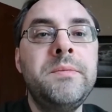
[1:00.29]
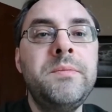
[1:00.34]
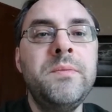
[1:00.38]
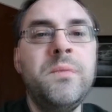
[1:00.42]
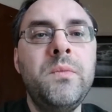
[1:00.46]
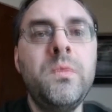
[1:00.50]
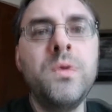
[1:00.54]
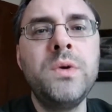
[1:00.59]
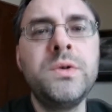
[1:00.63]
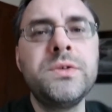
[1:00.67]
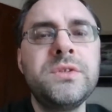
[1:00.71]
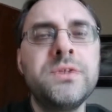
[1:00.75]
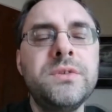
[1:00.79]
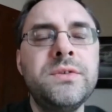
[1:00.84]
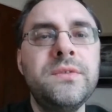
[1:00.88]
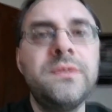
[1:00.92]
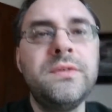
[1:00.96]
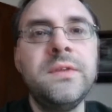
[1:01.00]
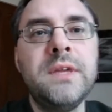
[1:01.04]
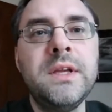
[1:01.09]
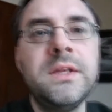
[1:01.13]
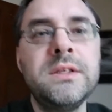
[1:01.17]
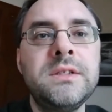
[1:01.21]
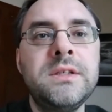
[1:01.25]
What sort of
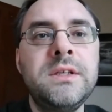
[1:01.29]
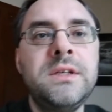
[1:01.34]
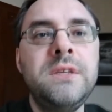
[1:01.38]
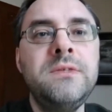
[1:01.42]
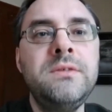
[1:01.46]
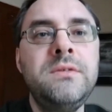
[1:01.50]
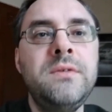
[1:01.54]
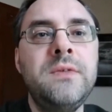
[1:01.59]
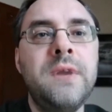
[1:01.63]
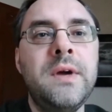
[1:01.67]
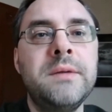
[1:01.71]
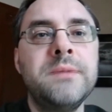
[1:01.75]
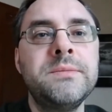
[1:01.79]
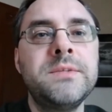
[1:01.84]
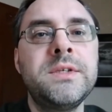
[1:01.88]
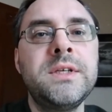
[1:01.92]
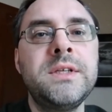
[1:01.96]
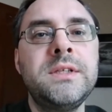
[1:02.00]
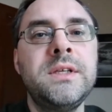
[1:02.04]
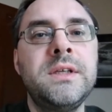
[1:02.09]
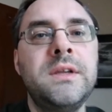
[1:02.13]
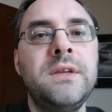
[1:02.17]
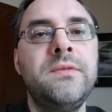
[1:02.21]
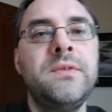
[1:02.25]
things are you
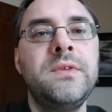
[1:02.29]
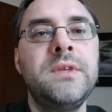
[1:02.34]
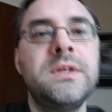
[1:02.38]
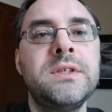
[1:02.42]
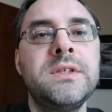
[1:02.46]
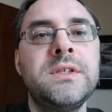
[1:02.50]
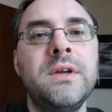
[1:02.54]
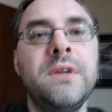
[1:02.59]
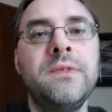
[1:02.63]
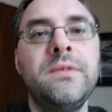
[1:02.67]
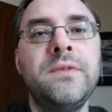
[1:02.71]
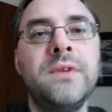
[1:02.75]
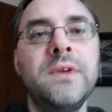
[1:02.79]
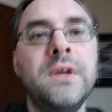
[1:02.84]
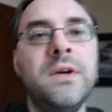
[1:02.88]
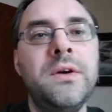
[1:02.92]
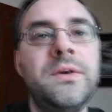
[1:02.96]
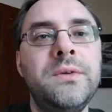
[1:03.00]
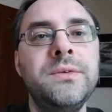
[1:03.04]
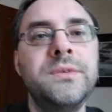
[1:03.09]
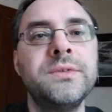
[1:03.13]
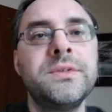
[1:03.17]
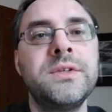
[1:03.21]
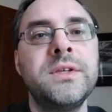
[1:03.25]
setting for yourself for
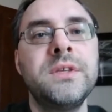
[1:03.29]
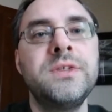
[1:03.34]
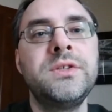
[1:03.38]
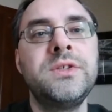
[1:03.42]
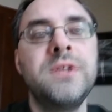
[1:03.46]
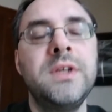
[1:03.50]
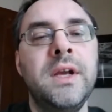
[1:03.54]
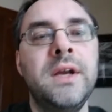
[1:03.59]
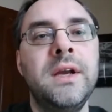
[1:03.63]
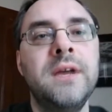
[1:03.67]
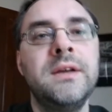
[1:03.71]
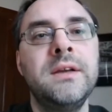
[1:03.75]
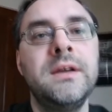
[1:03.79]
goals this year?